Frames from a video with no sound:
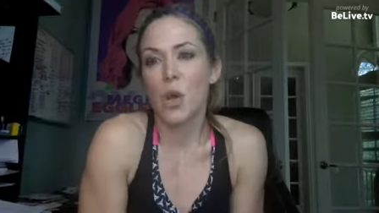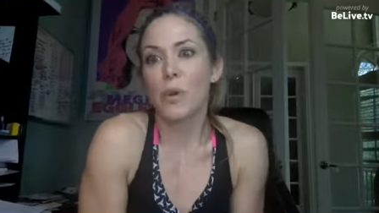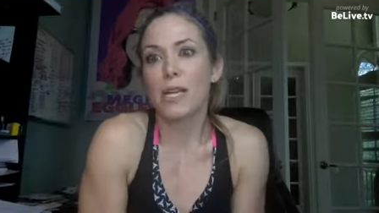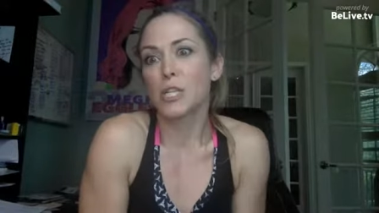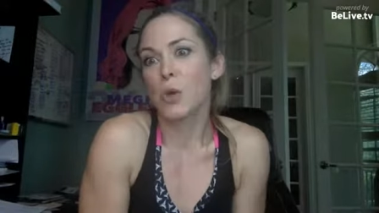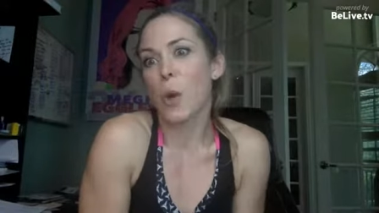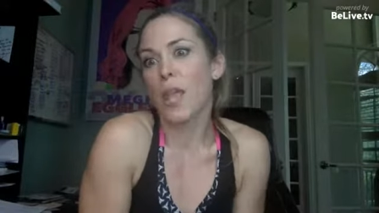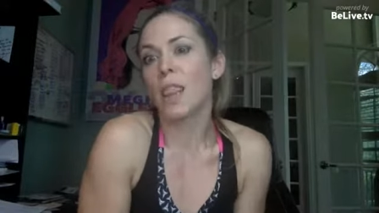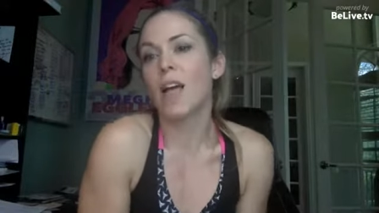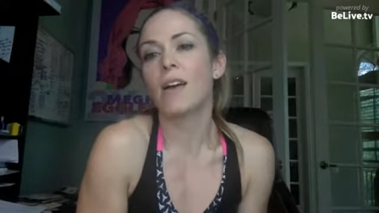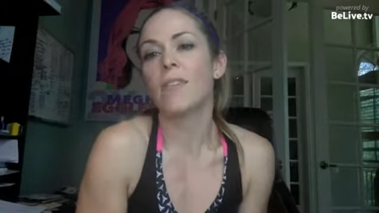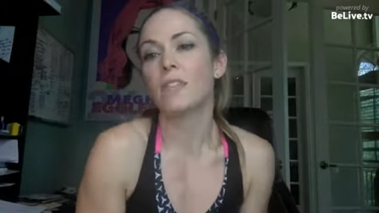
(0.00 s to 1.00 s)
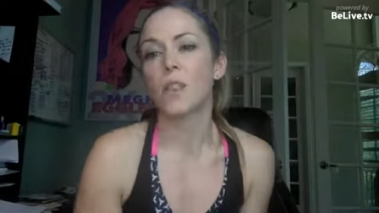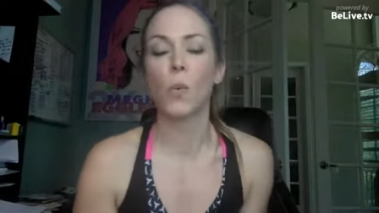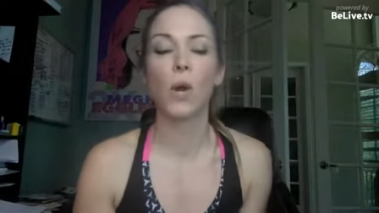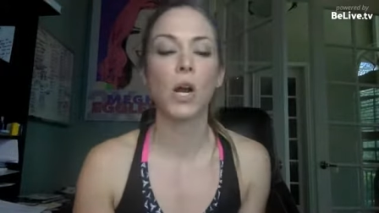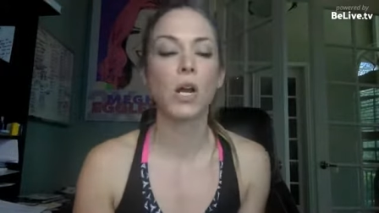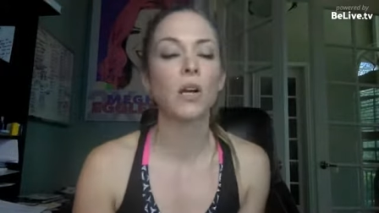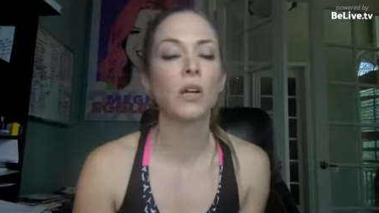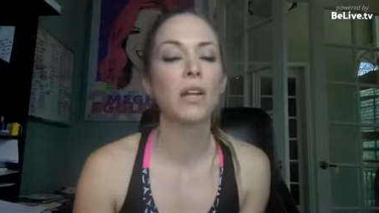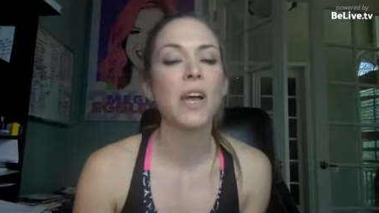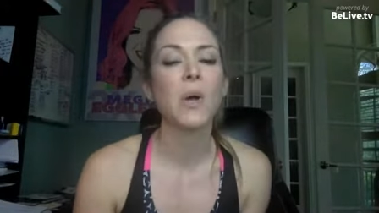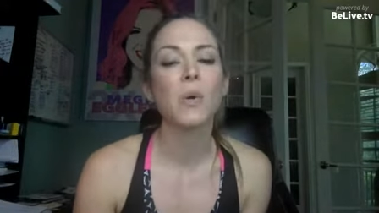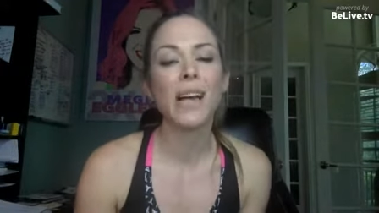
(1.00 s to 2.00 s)
bring joy and love to the world.
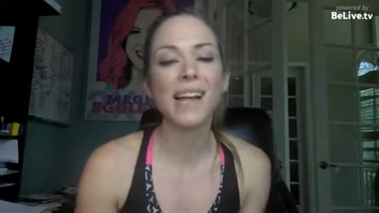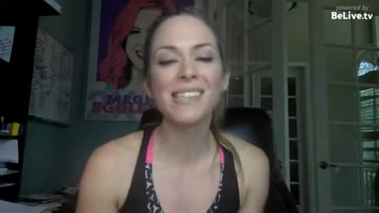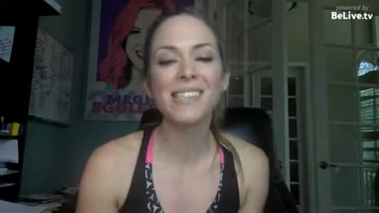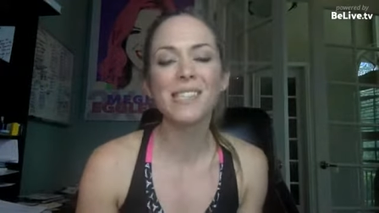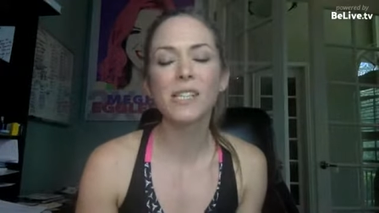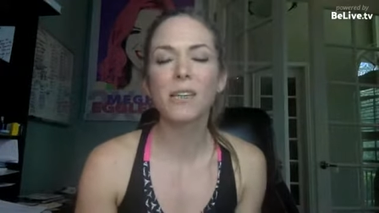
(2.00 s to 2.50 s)
Well, that's